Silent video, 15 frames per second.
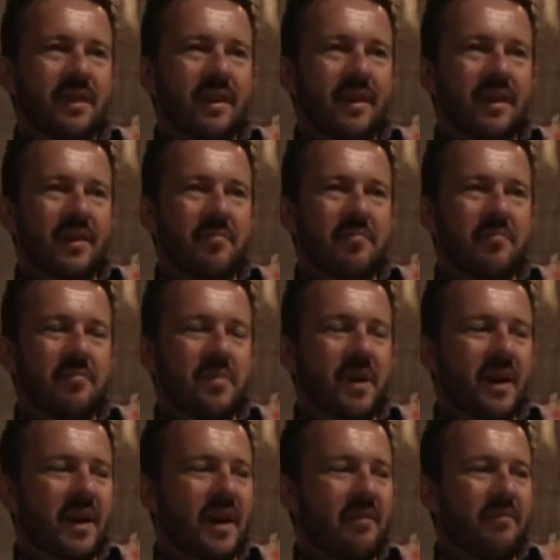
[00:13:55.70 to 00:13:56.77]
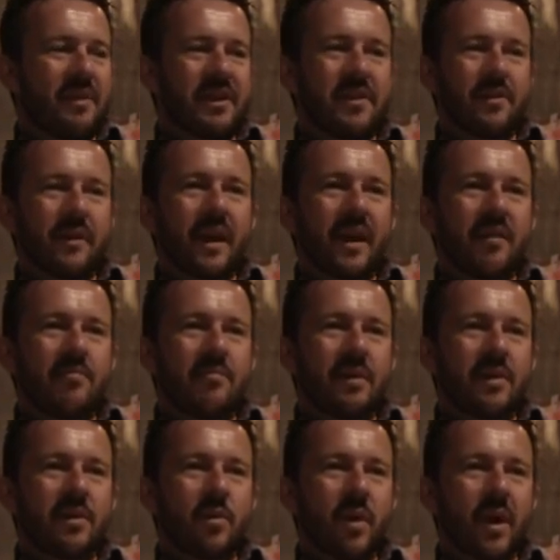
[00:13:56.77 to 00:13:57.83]
a video game
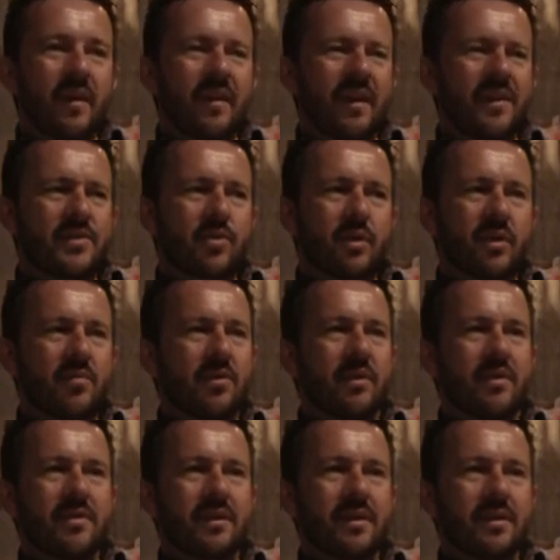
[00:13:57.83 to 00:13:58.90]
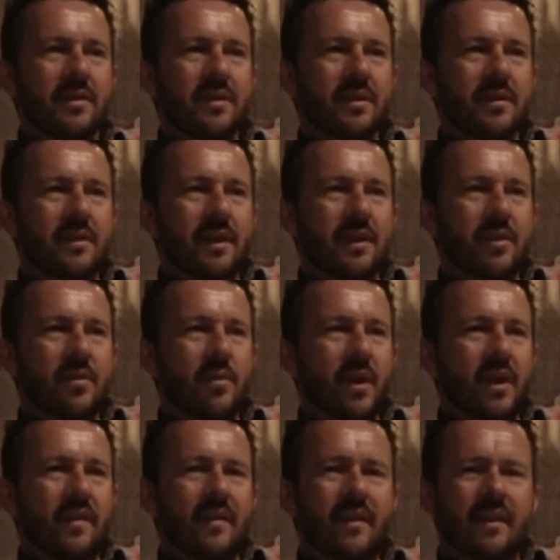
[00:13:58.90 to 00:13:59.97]
in a way that has credibility, in a
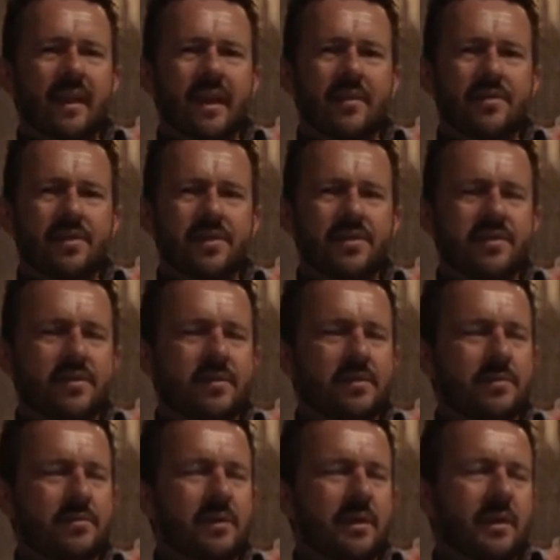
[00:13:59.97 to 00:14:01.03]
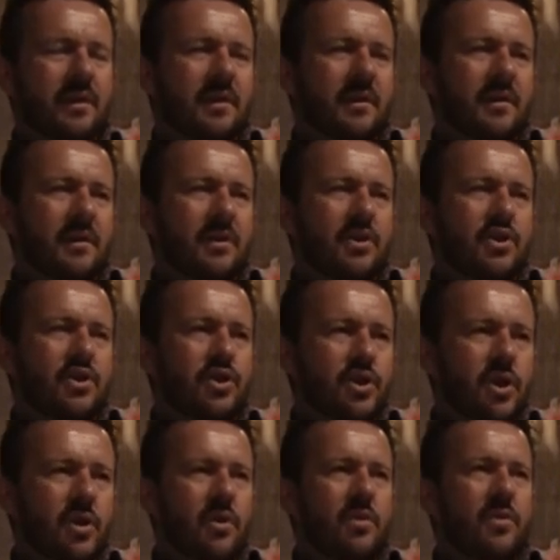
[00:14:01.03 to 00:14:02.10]
way that allows us to
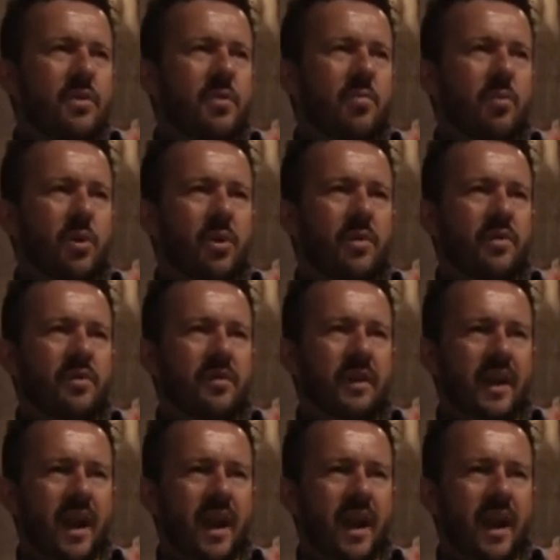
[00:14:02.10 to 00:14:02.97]
show the birth of a